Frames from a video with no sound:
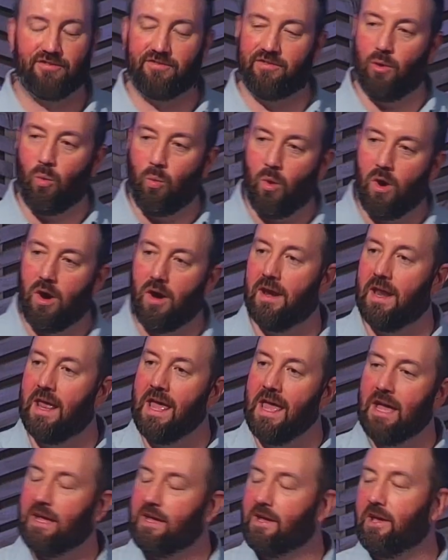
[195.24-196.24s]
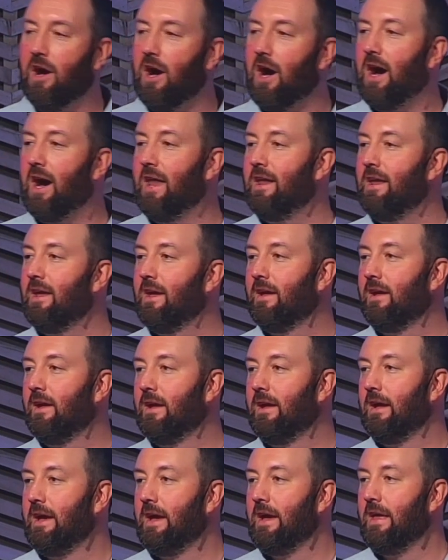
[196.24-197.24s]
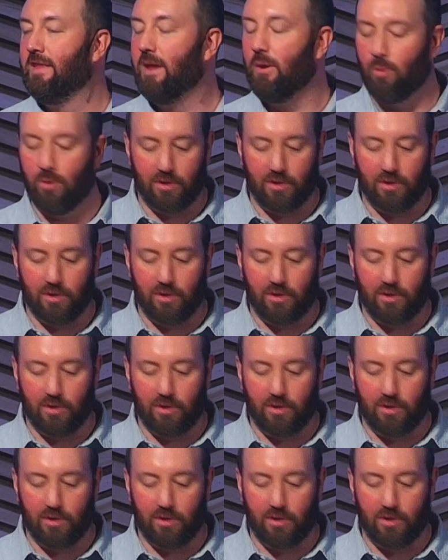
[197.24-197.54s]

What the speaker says: just the one God, they